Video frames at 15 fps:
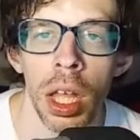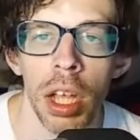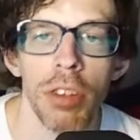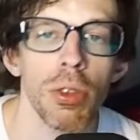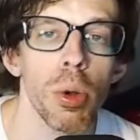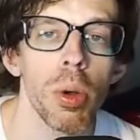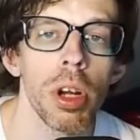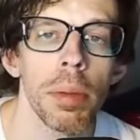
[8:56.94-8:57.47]

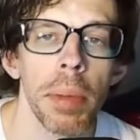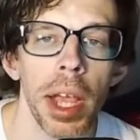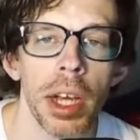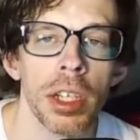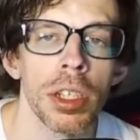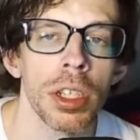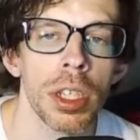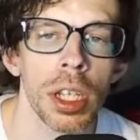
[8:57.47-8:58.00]
His lawyer
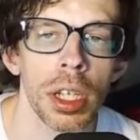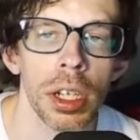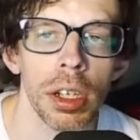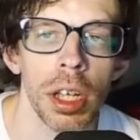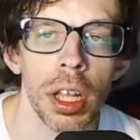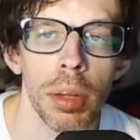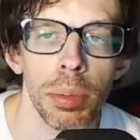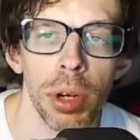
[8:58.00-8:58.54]
managed to
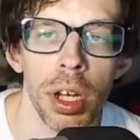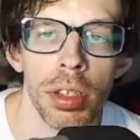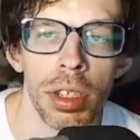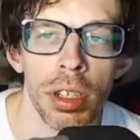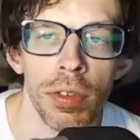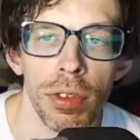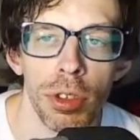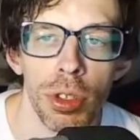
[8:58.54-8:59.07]
delay the
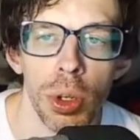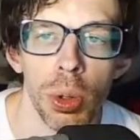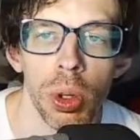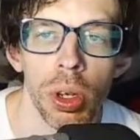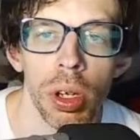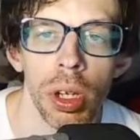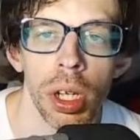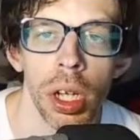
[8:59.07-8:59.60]
process for so
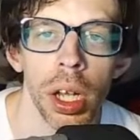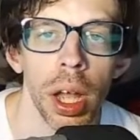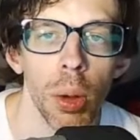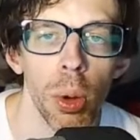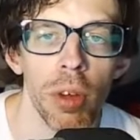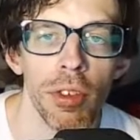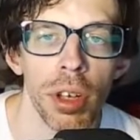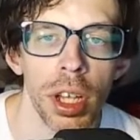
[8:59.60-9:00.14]
long,
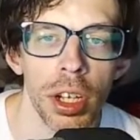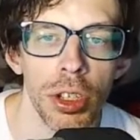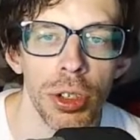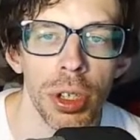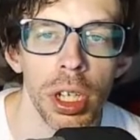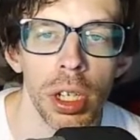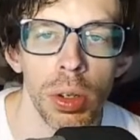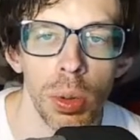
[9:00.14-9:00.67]
however, that
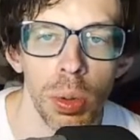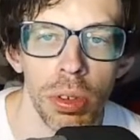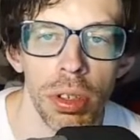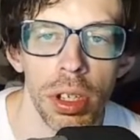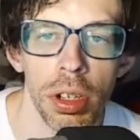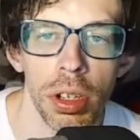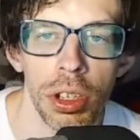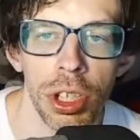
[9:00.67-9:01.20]
Trina, who was
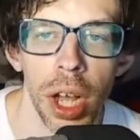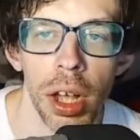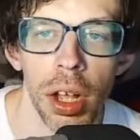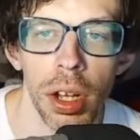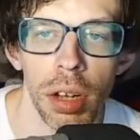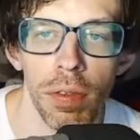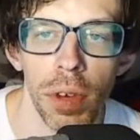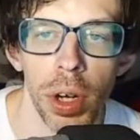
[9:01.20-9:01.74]
still a
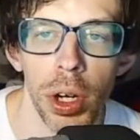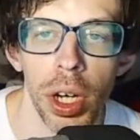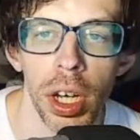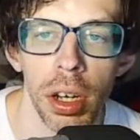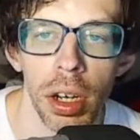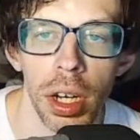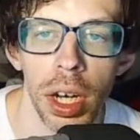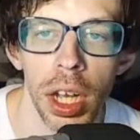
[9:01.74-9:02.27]
child and
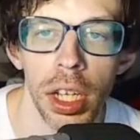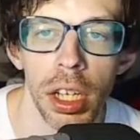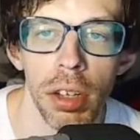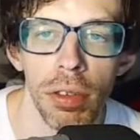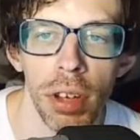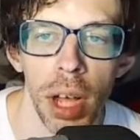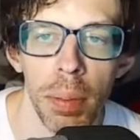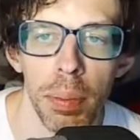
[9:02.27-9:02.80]
very
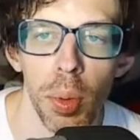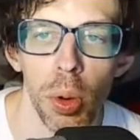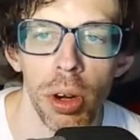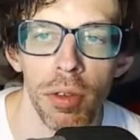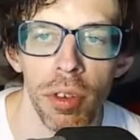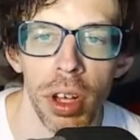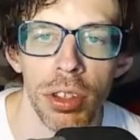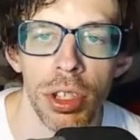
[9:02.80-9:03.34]
naive, got
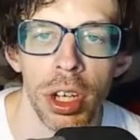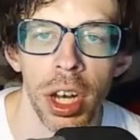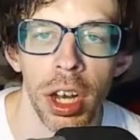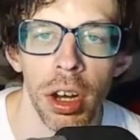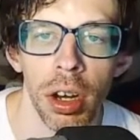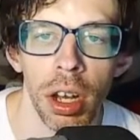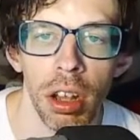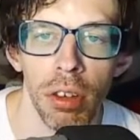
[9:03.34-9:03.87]
bored of foster
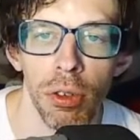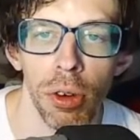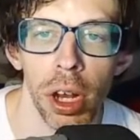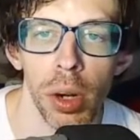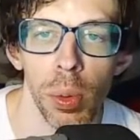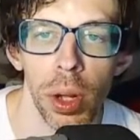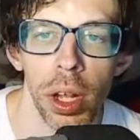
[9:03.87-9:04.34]
care and ran